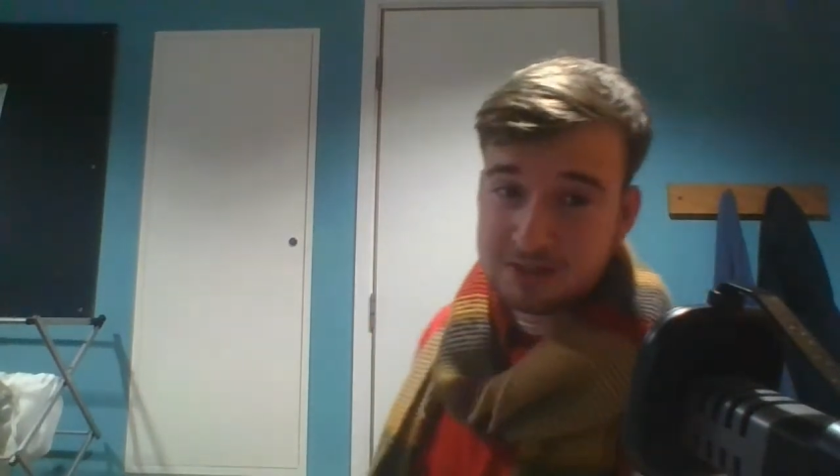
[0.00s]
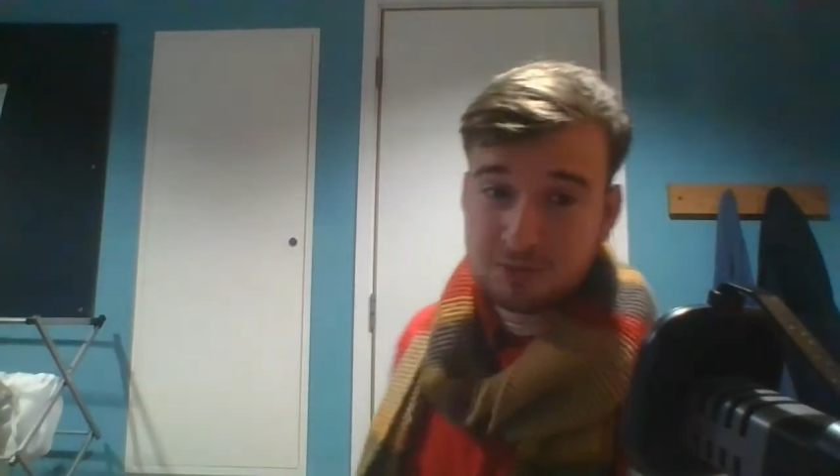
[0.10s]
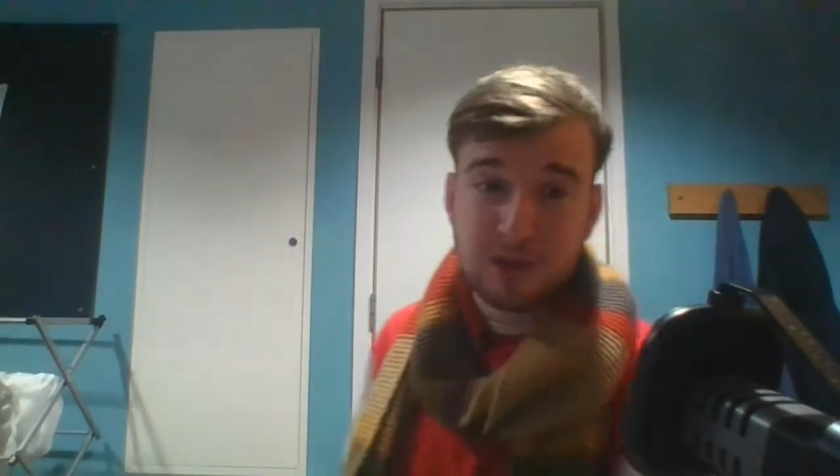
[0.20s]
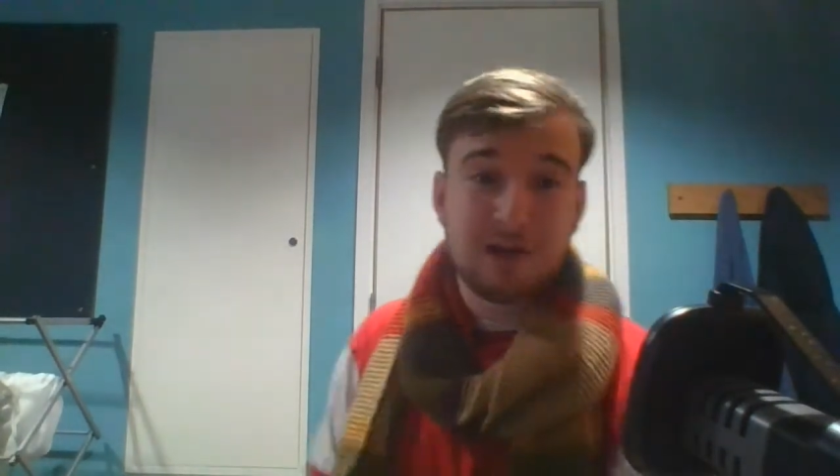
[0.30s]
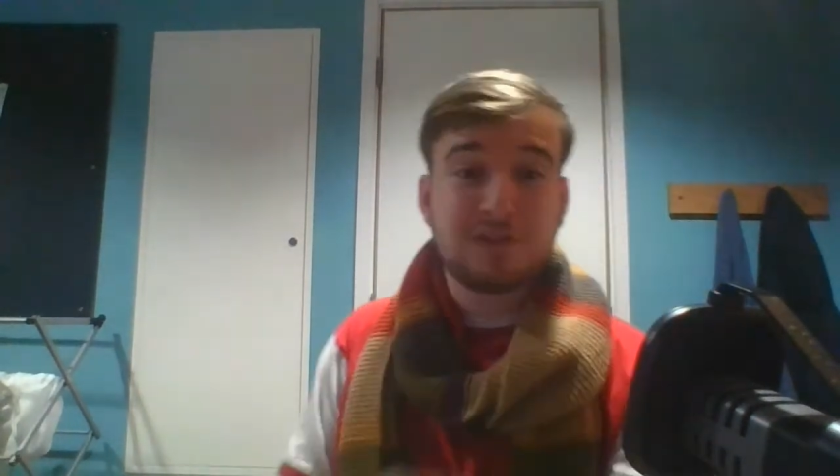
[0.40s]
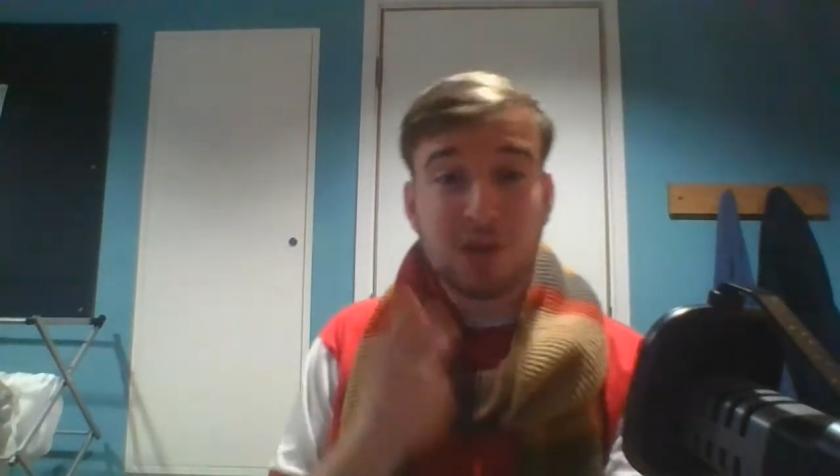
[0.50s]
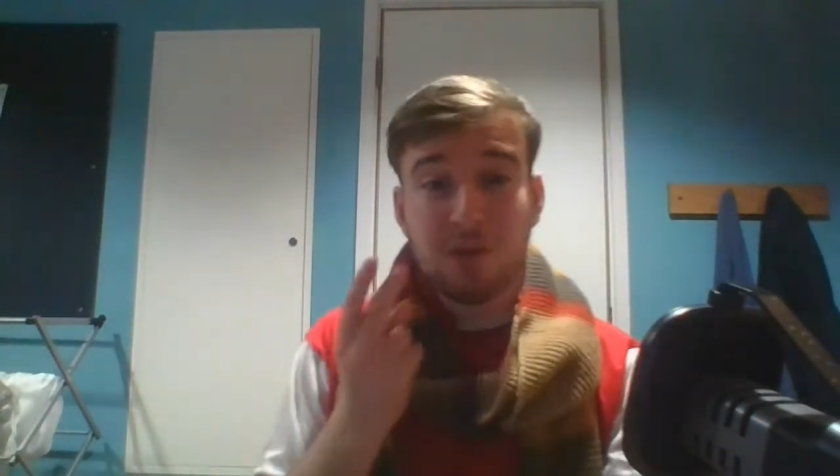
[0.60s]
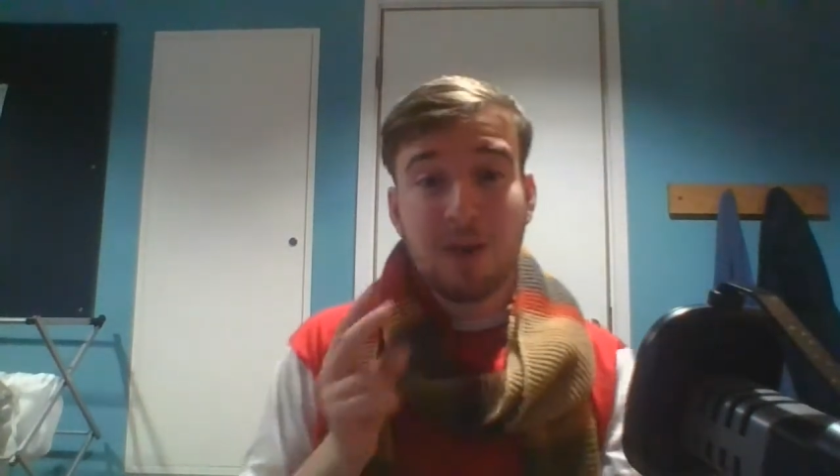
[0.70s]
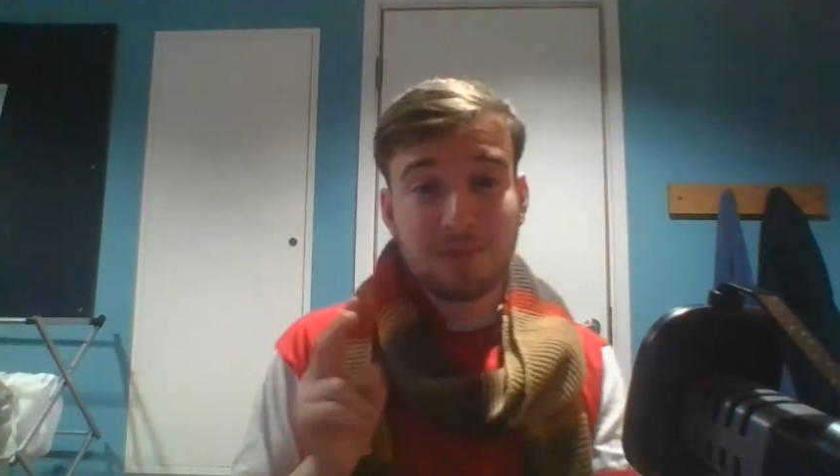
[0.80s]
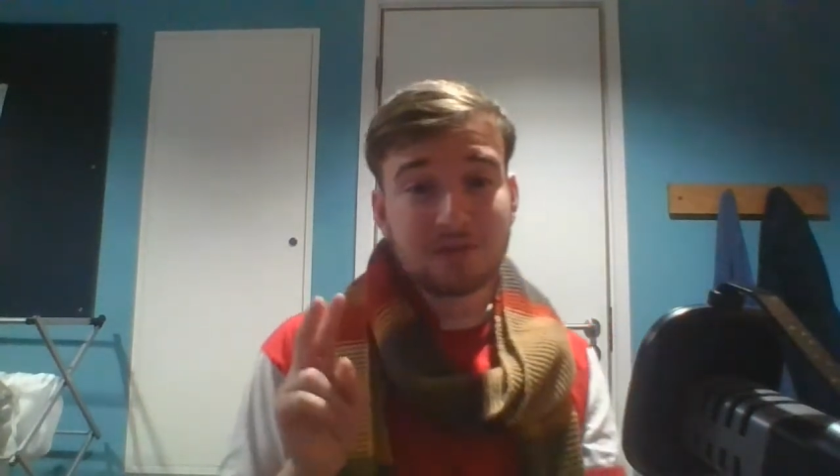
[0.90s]
we'll have 2
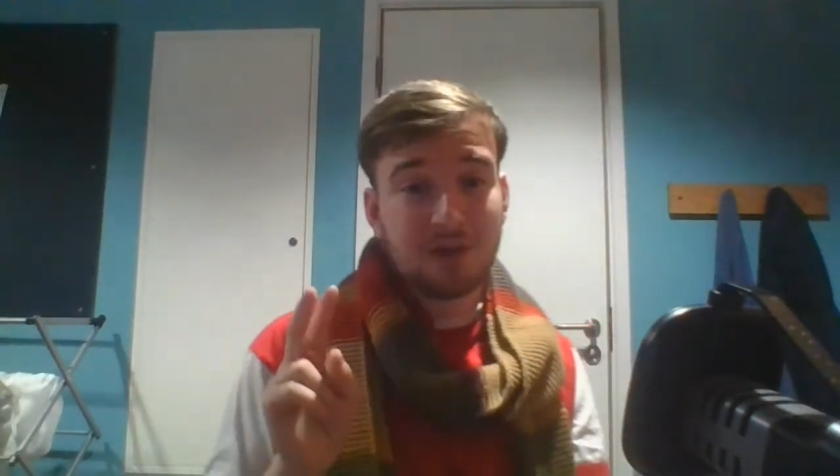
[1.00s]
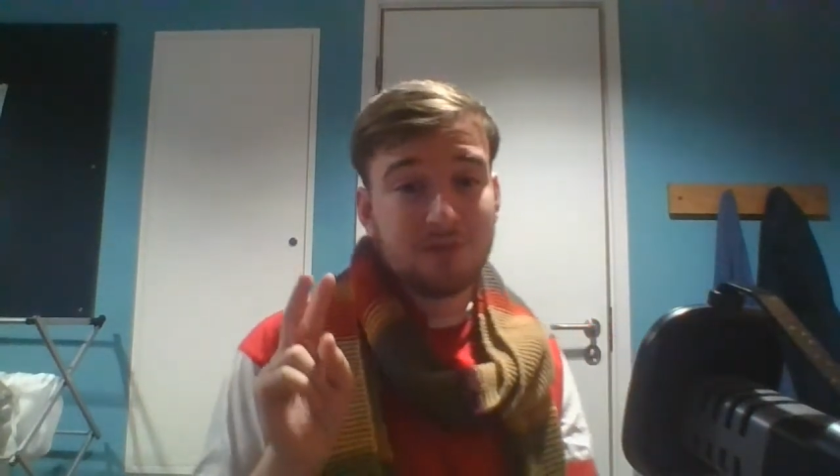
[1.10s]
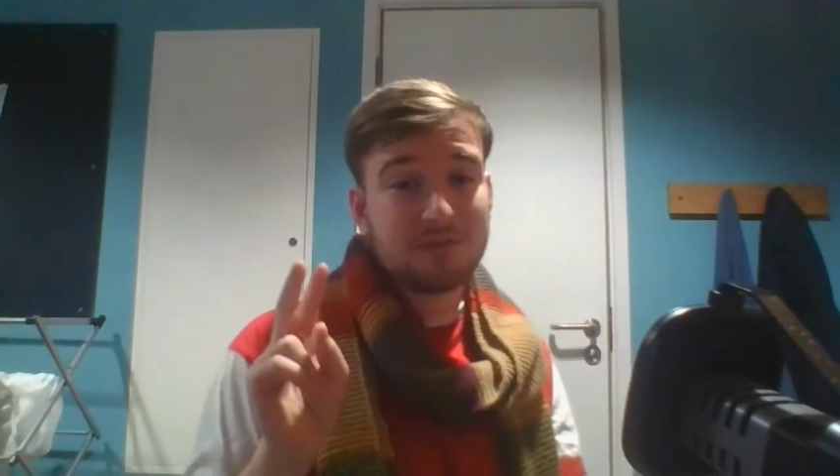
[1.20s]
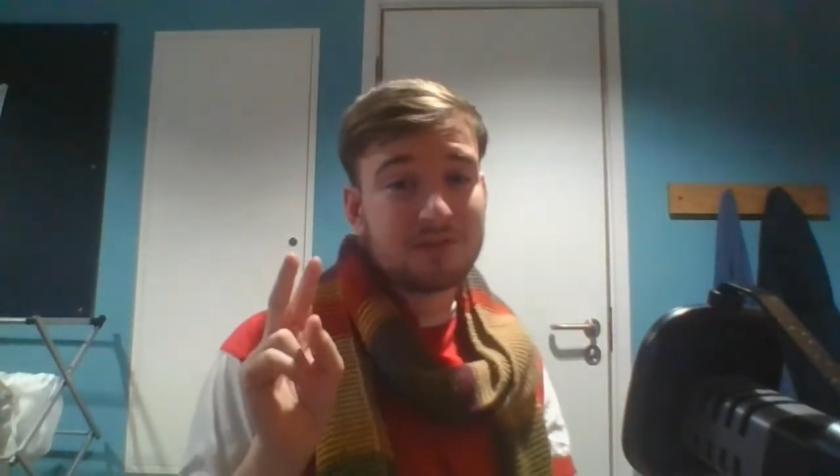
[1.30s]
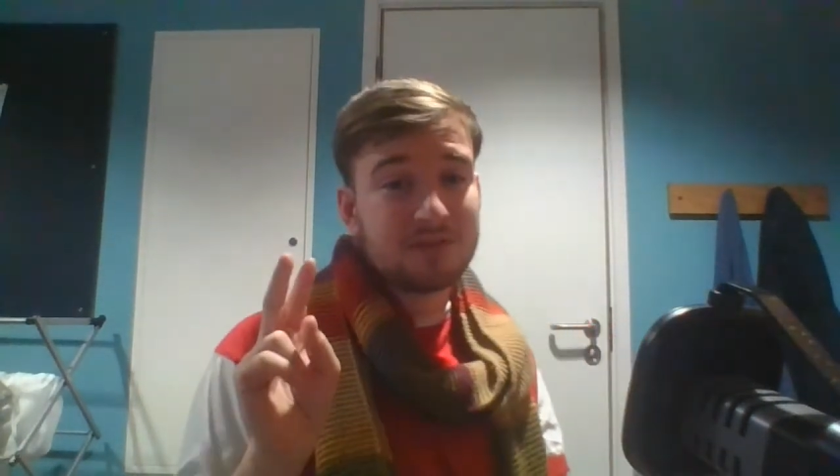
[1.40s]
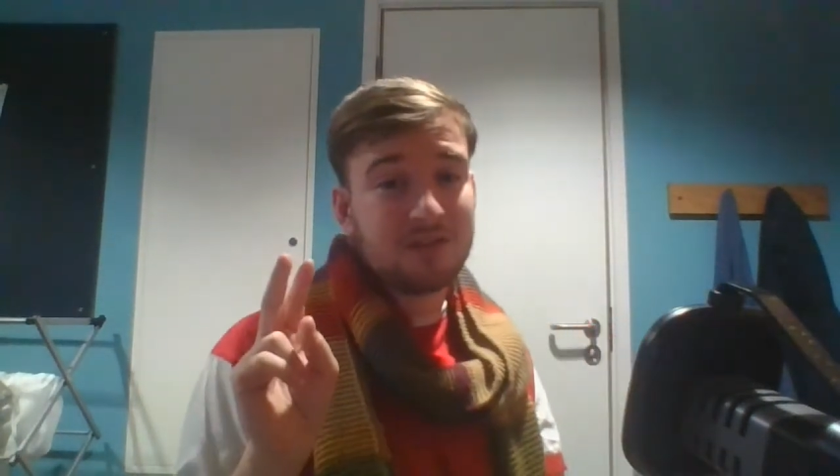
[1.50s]
episodes,